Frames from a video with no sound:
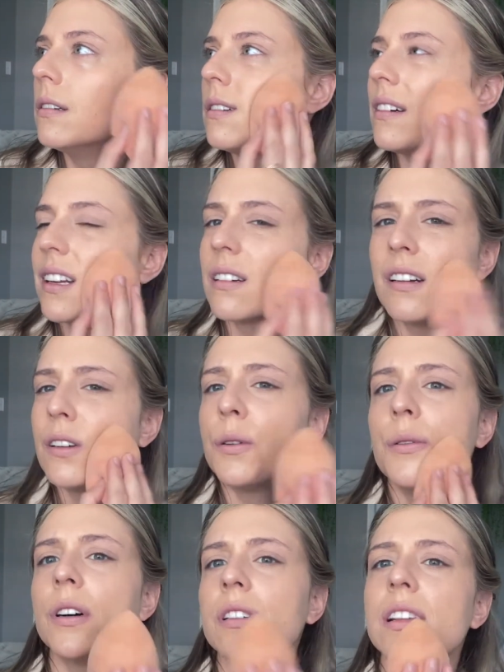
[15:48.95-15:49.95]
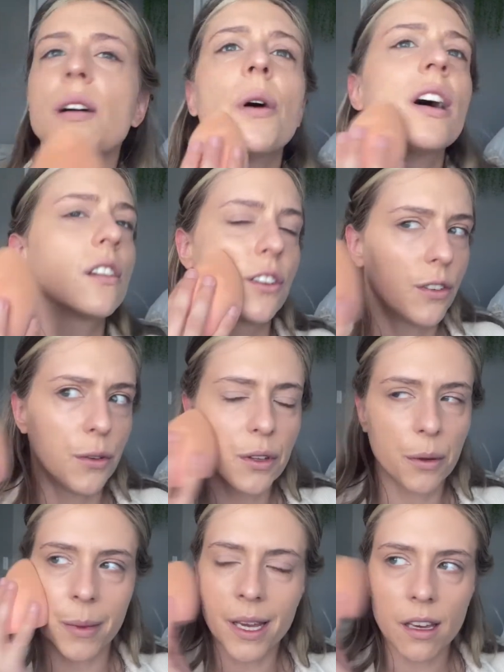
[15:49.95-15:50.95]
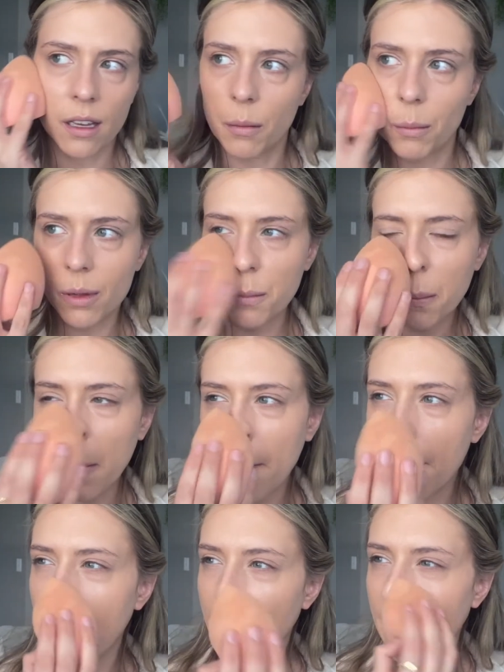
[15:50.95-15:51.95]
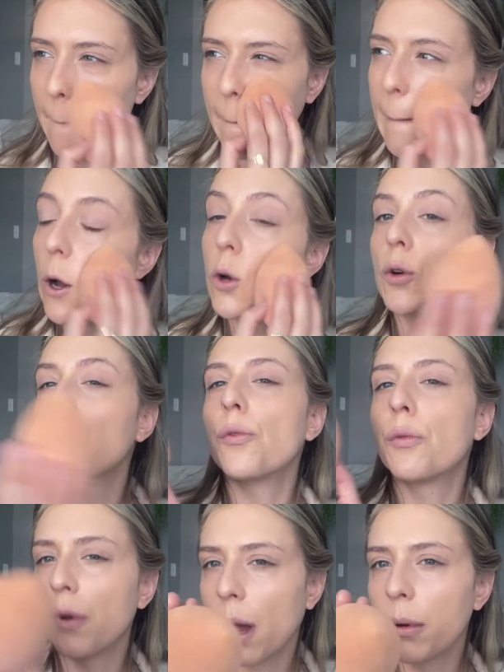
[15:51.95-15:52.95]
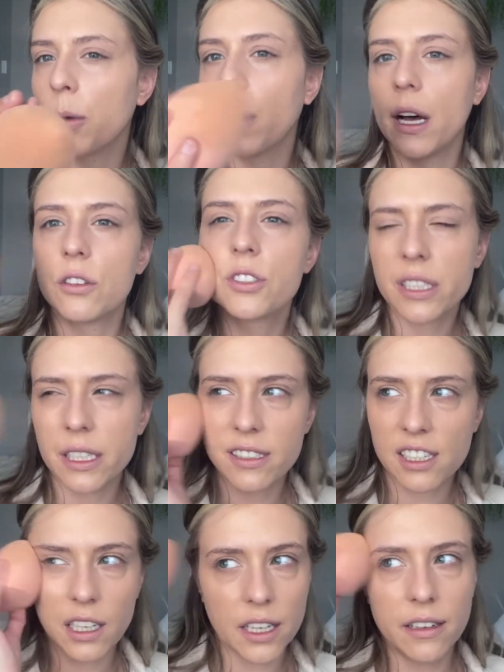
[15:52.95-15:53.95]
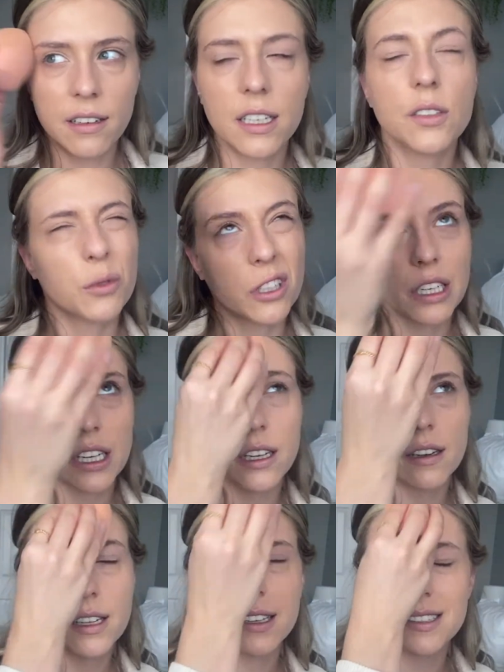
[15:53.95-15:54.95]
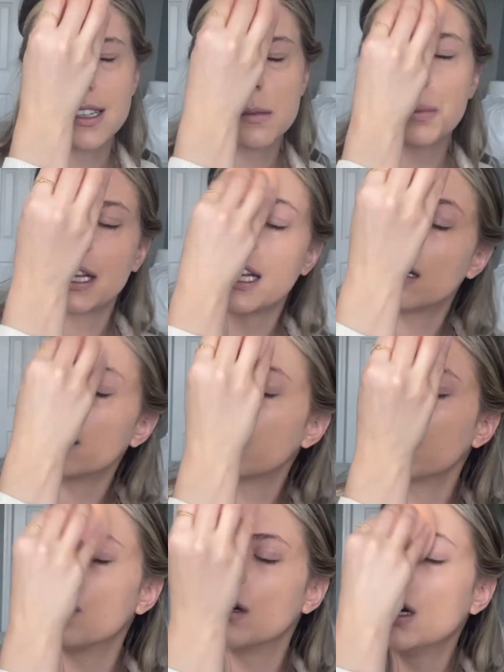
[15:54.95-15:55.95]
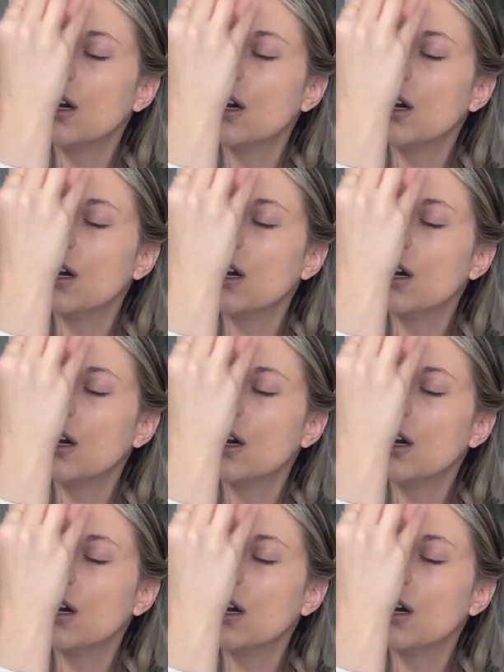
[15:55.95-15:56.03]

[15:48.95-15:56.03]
I don't know who else I watch do their makeup. Ooh, Robert Welsh, he's good. He's really good. He says blend too.